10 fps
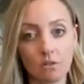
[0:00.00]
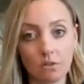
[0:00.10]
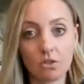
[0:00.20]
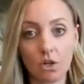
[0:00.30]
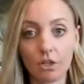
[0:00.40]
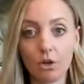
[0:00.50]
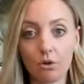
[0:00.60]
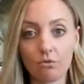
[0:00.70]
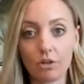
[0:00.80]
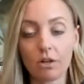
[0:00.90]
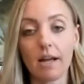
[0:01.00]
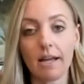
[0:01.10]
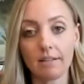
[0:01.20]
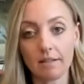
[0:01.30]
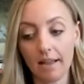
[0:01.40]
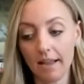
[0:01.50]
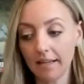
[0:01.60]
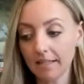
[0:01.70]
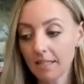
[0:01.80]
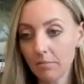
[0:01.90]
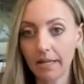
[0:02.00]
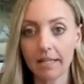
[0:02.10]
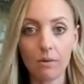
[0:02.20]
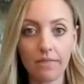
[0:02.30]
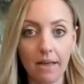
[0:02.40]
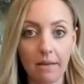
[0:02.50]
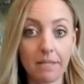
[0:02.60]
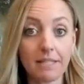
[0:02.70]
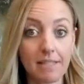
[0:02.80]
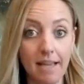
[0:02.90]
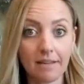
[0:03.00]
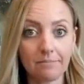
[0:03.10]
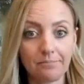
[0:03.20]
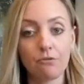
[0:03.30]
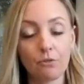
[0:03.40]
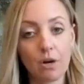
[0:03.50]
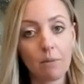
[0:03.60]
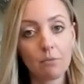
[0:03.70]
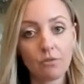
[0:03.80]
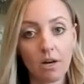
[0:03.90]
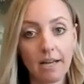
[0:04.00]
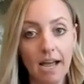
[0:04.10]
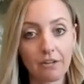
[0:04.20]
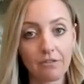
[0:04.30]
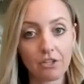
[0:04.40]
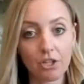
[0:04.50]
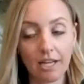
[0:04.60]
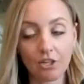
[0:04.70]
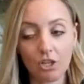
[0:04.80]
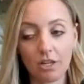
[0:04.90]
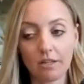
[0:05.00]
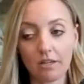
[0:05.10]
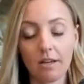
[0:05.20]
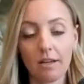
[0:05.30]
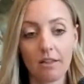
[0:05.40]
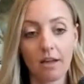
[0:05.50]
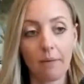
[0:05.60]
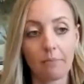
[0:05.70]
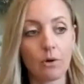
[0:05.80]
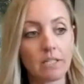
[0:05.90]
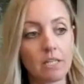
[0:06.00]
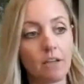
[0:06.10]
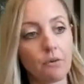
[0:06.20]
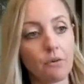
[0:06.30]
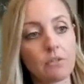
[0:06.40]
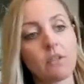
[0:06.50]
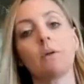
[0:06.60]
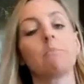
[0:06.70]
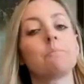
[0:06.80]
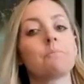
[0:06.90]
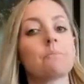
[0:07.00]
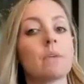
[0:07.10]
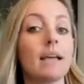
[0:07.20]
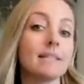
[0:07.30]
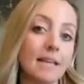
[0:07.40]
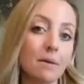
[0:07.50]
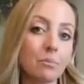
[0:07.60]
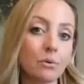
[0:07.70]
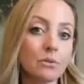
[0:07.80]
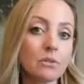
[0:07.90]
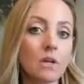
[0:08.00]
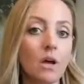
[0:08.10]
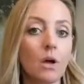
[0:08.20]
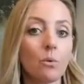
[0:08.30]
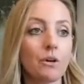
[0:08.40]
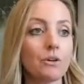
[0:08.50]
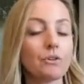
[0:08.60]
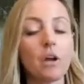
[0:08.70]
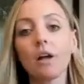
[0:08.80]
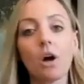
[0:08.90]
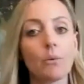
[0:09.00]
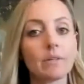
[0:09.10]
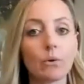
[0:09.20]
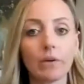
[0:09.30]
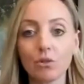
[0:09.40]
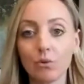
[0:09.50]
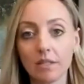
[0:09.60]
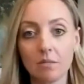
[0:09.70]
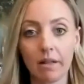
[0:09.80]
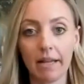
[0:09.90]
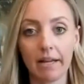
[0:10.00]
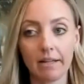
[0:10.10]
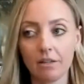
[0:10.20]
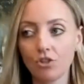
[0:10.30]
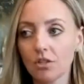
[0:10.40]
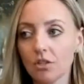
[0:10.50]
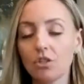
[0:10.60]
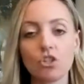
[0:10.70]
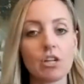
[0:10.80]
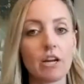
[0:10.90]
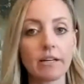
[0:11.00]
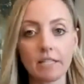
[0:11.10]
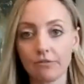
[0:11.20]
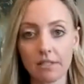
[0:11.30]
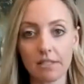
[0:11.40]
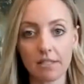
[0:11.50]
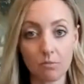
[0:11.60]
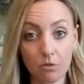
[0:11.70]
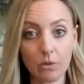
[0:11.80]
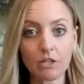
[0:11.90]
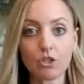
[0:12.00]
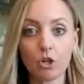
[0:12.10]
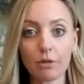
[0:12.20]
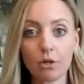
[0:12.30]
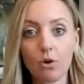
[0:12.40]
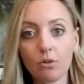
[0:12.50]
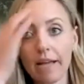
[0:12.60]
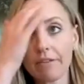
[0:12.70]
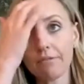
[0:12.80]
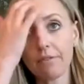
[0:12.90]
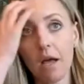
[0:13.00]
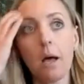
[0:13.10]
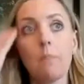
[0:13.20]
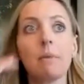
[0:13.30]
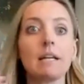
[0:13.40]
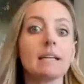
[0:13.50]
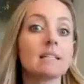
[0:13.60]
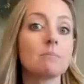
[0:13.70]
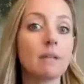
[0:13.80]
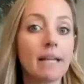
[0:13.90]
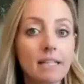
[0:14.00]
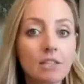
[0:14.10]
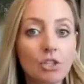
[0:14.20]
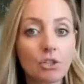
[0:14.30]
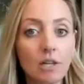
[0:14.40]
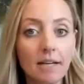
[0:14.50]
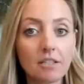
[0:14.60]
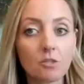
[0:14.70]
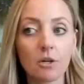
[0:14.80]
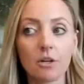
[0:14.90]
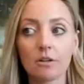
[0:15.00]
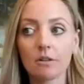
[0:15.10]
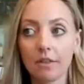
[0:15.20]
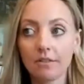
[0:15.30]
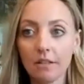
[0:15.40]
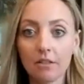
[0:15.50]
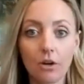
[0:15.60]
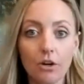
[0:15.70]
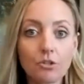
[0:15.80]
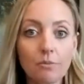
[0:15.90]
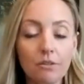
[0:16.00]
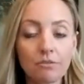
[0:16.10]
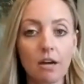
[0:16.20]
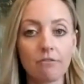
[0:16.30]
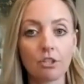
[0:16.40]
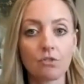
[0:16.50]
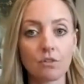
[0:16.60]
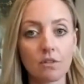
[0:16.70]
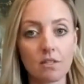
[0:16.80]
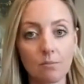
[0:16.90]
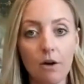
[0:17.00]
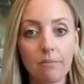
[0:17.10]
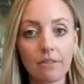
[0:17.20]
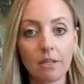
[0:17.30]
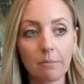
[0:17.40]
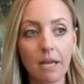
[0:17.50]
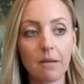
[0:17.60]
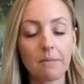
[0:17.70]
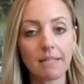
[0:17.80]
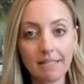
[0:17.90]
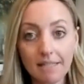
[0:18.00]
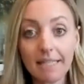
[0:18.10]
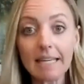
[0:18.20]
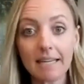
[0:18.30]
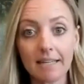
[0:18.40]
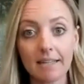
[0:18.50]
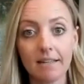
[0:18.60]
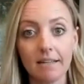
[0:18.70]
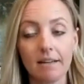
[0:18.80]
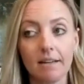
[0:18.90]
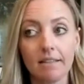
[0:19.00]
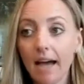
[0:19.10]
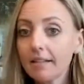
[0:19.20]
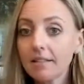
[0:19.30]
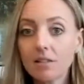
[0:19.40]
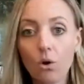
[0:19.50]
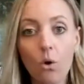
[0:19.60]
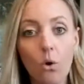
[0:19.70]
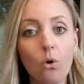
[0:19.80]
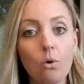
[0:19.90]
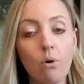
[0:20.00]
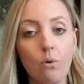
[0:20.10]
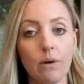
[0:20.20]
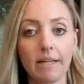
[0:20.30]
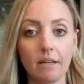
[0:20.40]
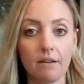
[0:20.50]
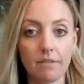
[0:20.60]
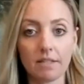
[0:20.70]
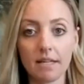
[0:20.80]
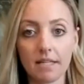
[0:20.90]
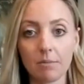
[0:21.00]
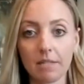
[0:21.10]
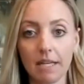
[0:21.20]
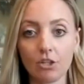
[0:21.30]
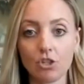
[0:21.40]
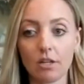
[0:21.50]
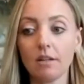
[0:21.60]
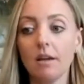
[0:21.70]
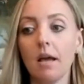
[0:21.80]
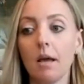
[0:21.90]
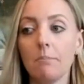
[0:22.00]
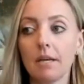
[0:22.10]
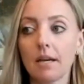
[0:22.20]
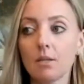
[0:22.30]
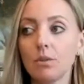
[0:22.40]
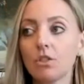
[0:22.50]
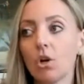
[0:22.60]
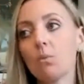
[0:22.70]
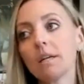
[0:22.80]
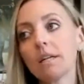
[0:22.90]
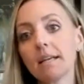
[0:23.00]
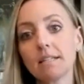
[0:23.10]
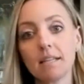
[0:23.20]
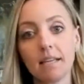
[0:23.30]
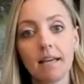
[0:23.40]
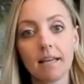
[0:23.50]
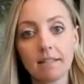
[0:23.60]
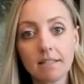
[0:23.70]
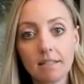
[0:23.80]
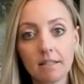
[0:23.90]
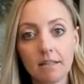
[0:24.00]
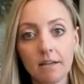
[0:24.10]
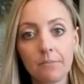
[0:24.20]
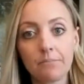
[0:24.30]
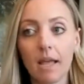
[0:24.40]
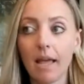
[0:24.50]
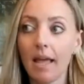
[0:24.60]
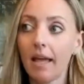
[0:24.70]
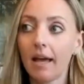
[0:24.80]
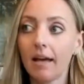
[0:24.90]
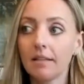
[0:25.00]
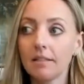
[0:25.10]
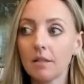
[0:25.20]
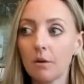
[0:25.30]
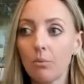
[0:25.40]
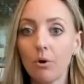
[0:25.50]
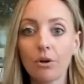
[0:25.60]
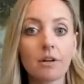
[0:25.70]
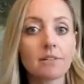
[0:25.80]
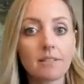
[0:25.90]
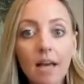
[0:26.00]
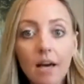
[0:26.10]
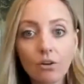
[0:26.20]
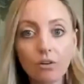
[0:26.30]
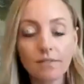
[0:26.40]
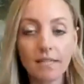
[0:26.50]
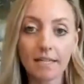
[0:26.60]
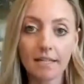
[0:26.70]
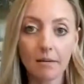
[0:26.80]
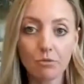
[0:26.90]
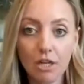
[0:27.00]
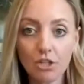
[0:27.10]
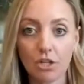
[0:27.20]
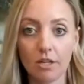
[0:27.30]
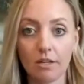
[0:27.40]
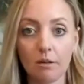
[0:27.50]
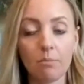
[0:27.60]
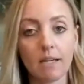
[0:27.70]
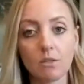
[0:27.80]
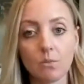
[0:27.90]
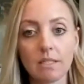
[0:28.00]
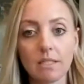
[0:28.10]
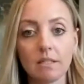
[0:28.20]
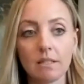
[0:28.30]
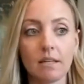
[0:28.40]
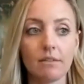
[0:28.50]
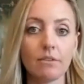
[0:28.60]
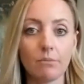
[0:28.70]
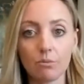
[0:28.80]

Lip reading: starting over and explaining what that means again. Before I move on out of education, I'm going to give you some examples where you're not always going to explain just the generic differences between term and whole life, but explaining to your customer that the large amount of coverage for the small monthly payment is key. That is the whole point of this explanation, because we don't want to get to the end and put ourselves in an objection because we didn't give them the